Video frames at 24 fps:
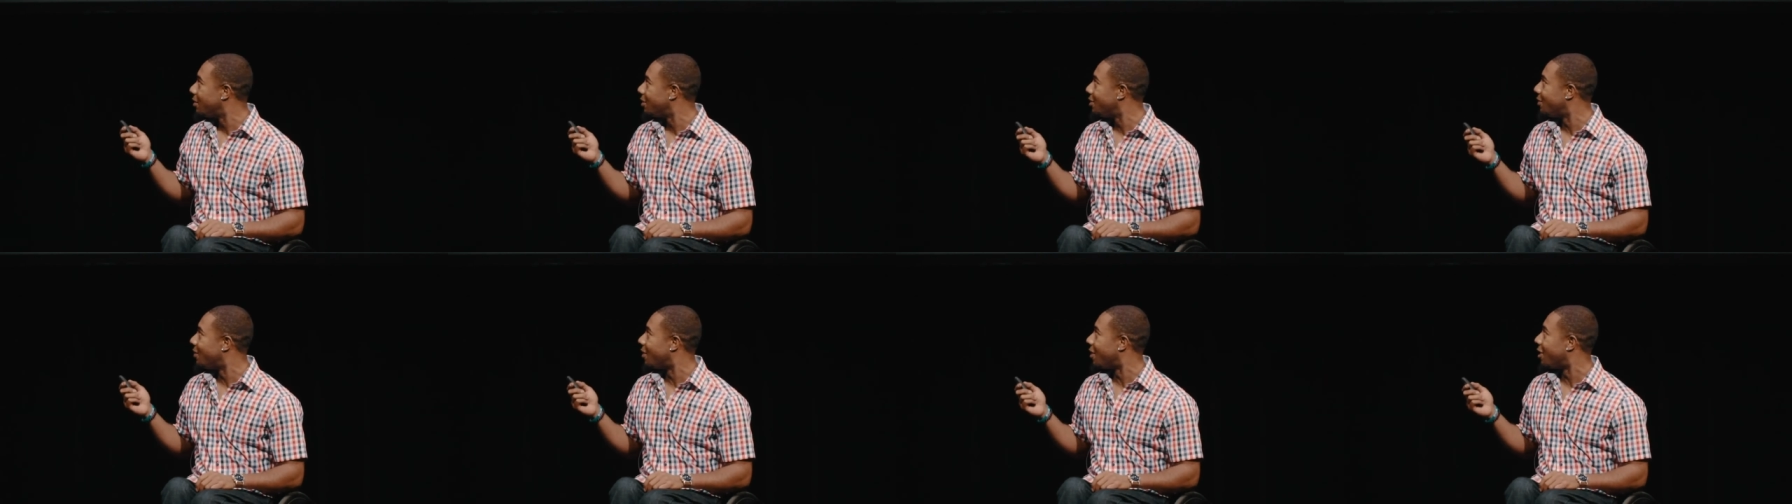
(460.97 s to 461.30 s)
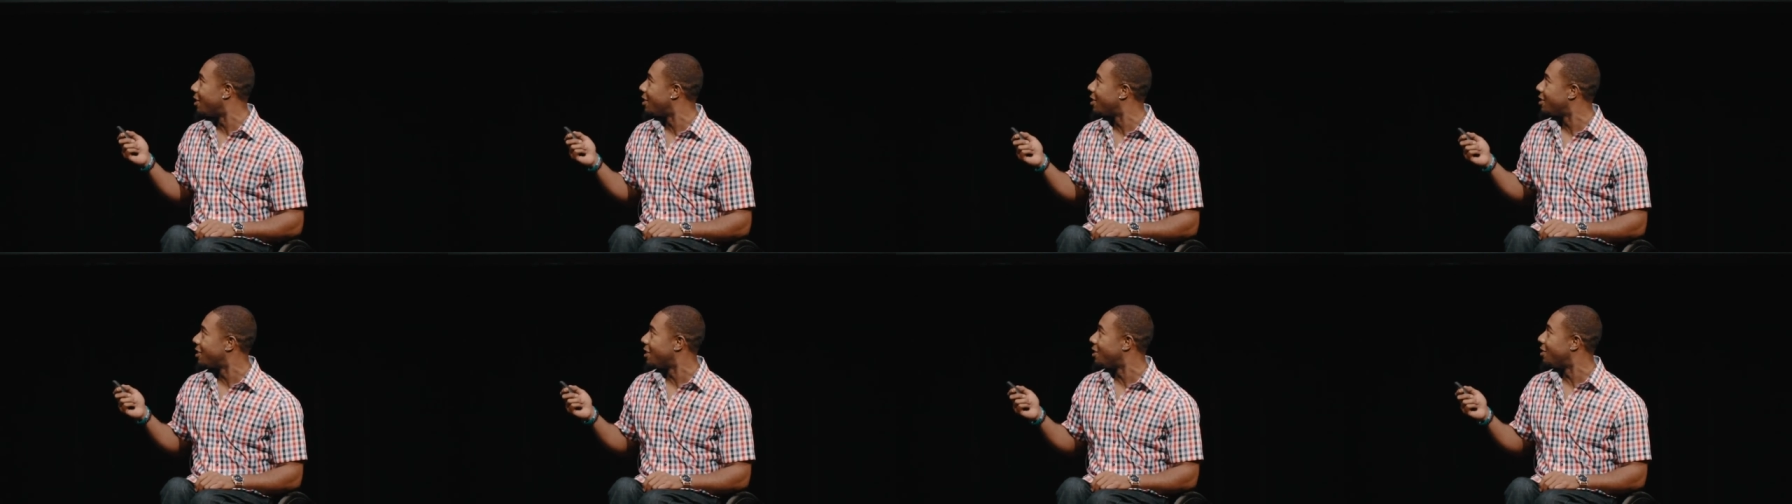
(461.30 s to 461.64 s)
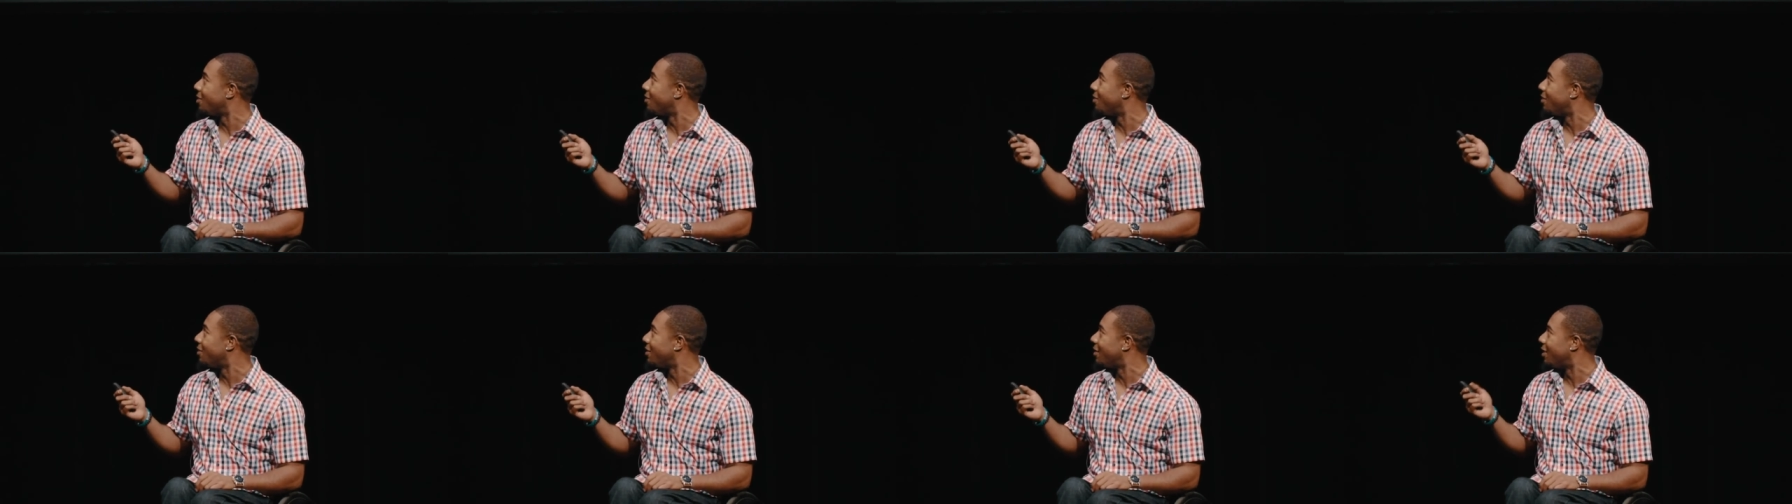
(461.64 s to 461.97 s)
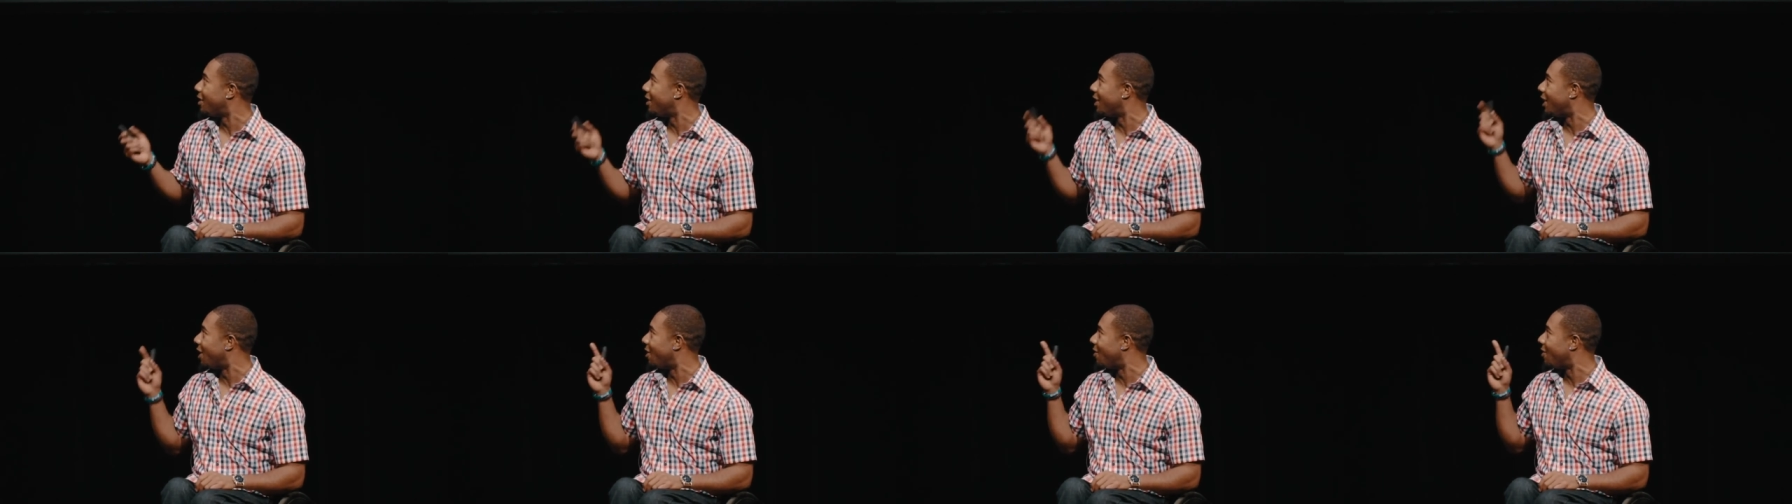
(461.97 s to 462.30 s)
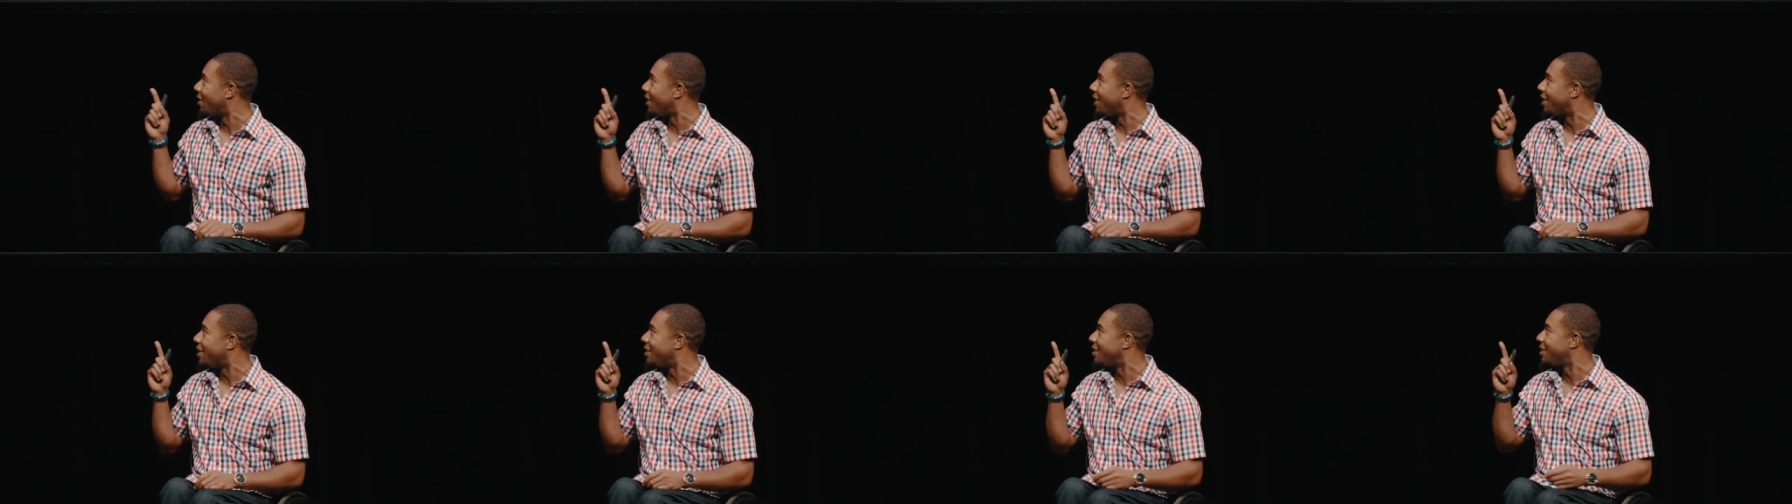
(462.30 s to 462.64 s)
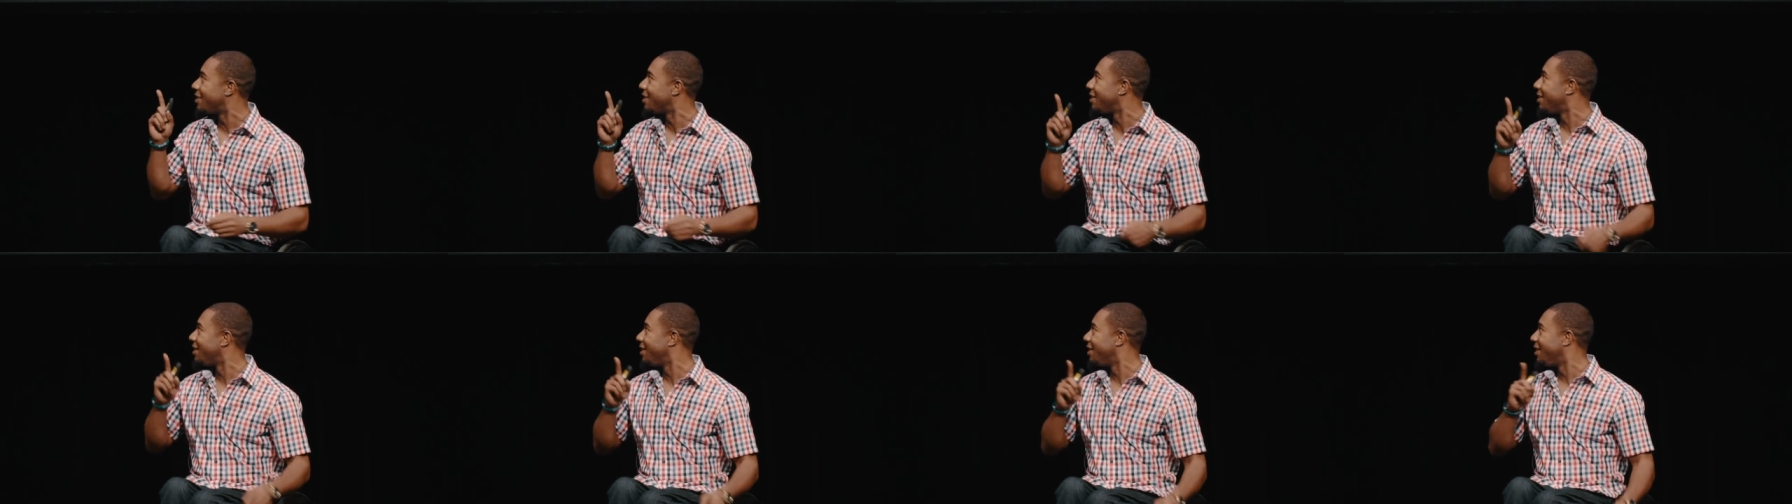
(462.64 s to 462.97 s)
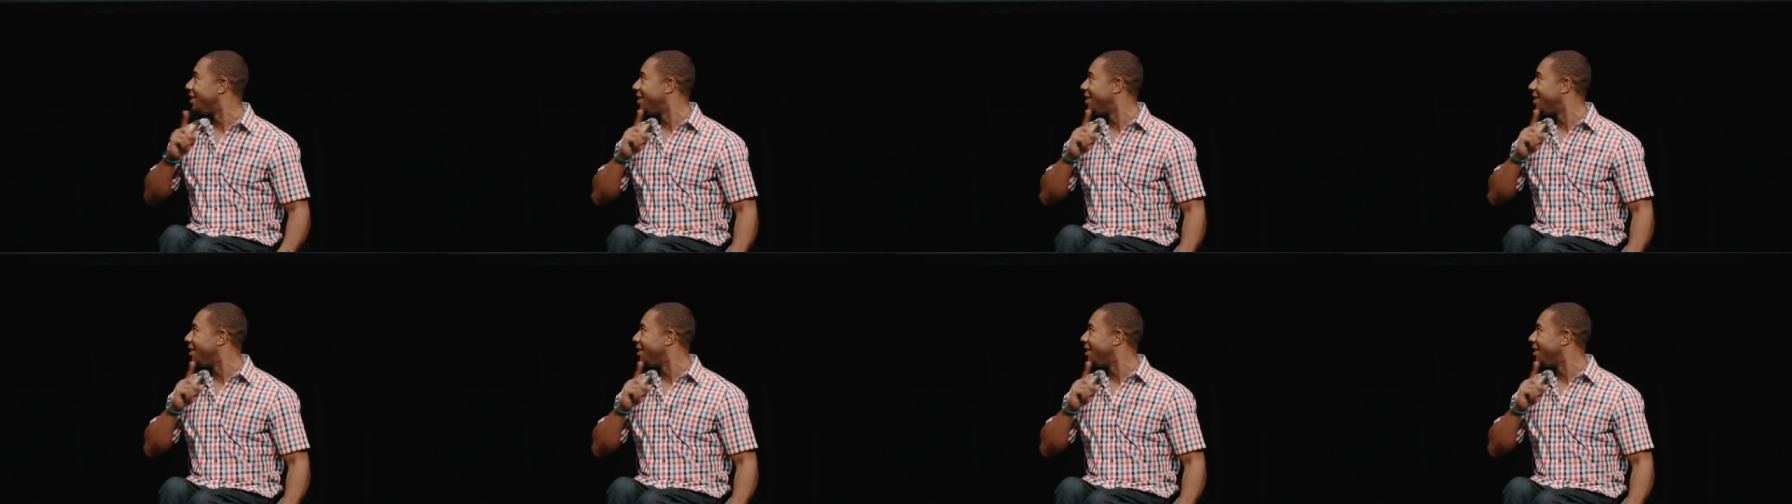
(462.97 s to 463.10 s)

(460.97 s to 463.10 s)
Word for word: hard because I know, there he is.